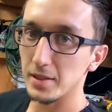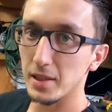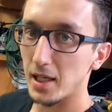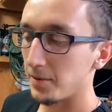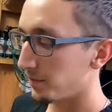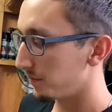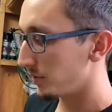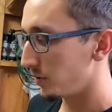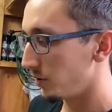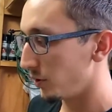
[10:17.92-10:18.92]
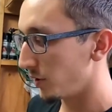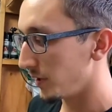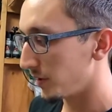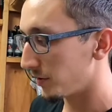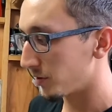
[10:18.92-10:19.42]
the time to do
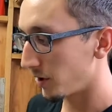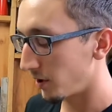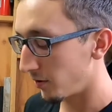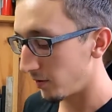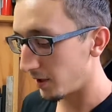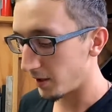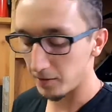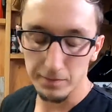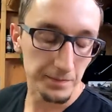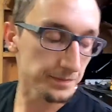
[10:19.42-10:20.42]
it, so